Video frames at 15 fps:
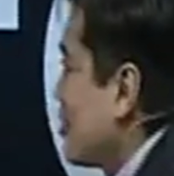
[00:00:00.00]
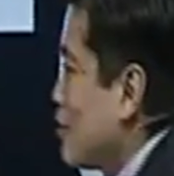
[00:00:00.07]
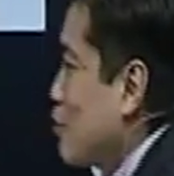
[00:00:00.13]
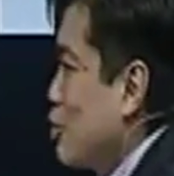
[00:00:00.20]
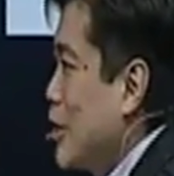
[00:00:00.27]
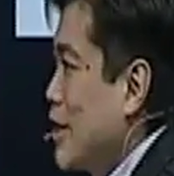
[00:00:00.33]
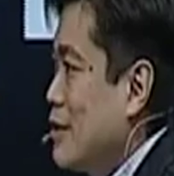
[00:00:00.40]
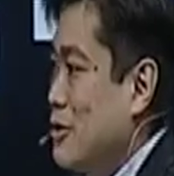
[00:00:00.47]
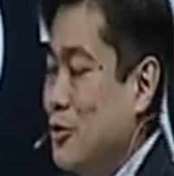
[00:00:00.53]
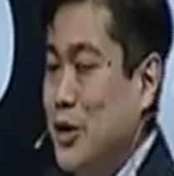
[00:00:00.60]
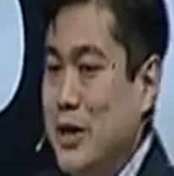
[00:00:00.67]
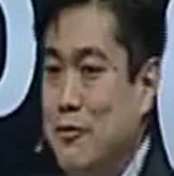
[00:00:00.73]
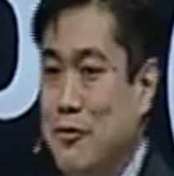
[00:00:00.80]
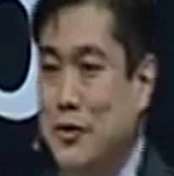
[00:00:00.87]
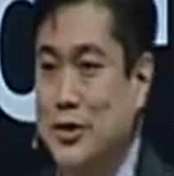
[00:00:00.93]
when the
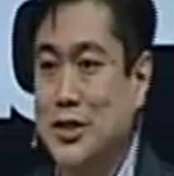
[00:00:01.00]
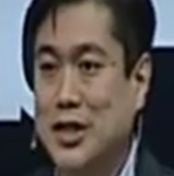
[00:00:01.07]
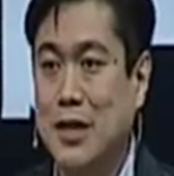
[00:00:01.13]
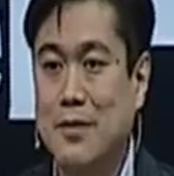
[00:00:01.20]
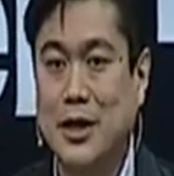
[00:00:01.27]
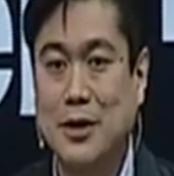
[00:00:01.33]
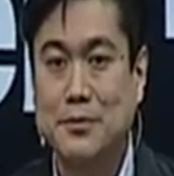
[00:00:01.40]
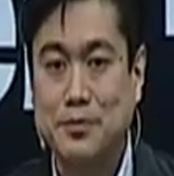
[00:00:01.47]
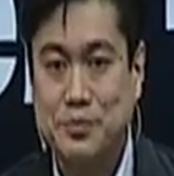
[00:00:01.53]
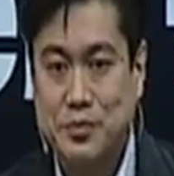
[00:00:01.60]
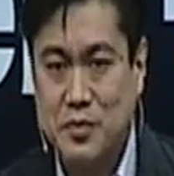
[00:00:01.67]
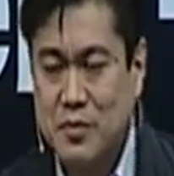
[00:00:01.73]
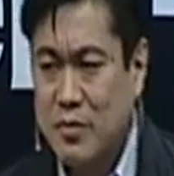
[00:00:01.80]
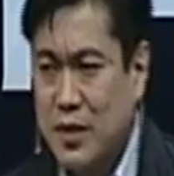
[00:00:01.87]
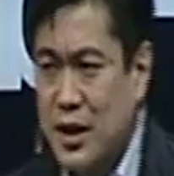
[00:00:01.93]
web first came out,
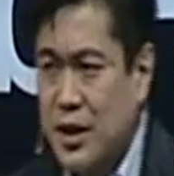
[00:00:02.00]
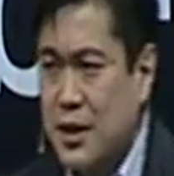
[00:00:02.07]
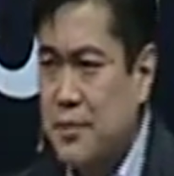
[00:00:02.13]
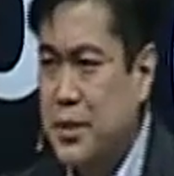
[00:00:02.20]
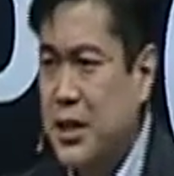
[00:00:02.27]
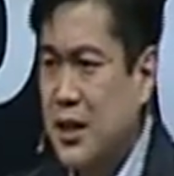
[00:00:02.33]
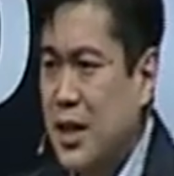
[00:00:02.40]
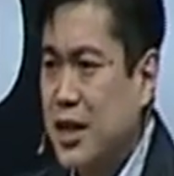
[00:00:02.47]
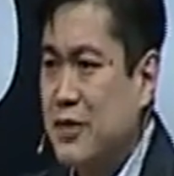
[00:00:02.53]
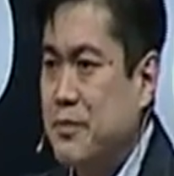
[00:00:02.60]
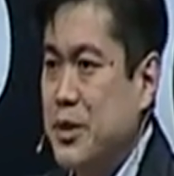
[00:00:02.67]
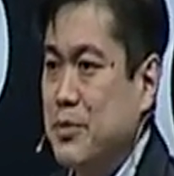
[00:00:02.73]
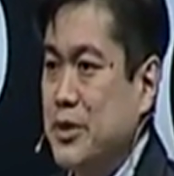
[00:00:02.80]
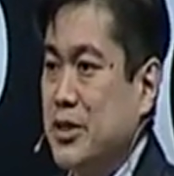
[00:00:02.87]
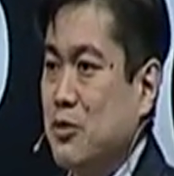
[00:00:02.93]
but a lot of
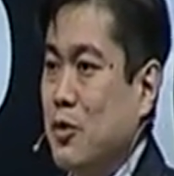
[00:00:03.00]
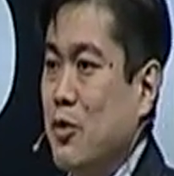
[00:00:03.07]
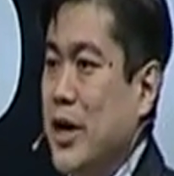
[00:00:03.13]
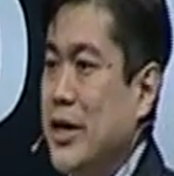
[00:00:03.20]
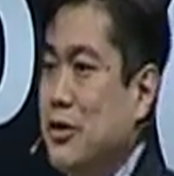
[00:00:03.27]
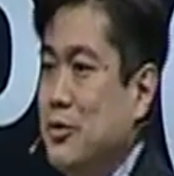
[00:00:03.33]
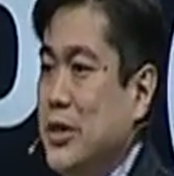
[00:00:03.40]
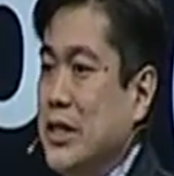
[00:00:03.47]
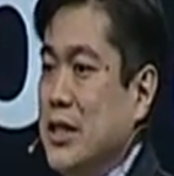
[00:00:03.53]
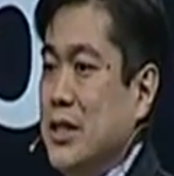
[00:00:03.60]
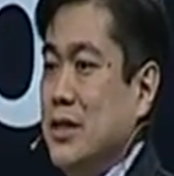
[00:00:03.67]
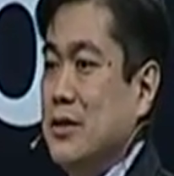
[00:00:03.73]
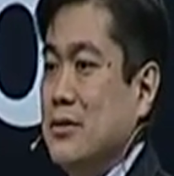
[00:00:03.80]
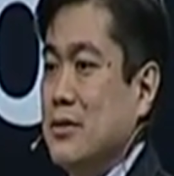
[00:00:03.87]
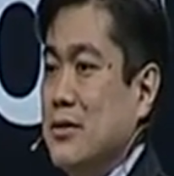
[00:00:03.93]
people said, well, why do we
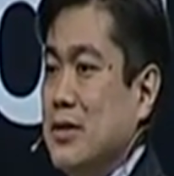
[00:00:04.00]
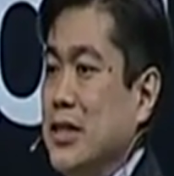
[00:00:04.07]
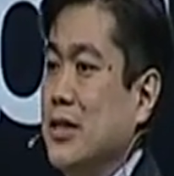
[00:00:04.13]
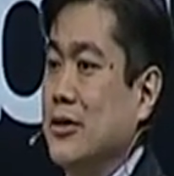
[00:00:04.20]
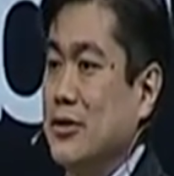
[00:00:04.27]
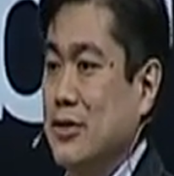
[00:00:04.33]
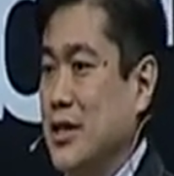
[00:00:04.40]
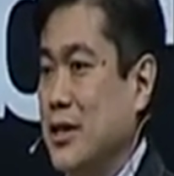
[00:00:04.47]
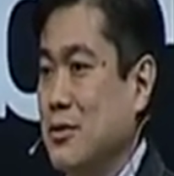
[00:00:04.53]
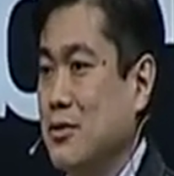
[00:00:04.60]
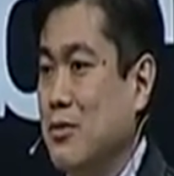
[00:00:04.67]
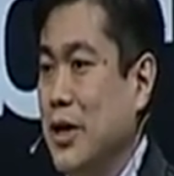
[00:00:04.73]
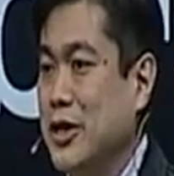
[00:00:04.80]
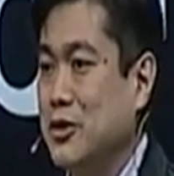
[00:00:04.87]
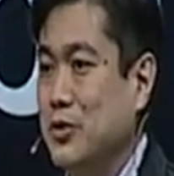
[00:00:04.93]
need the internet?
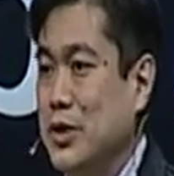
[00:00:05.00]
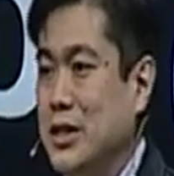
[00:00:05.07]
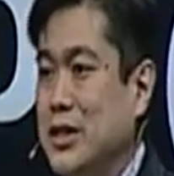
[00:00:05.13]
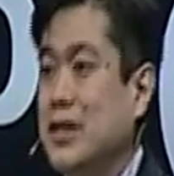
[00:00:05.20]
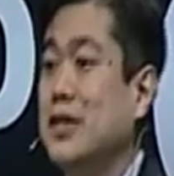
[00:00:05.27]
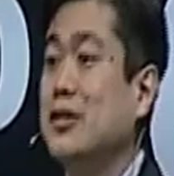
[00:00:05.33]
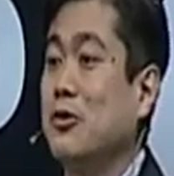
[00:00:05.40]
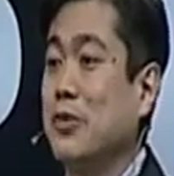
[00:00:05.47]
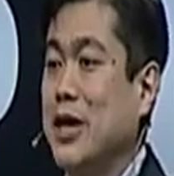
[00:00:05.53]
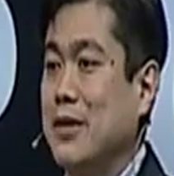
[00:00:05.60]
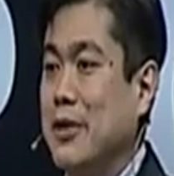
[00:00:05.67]
Why do we need the web?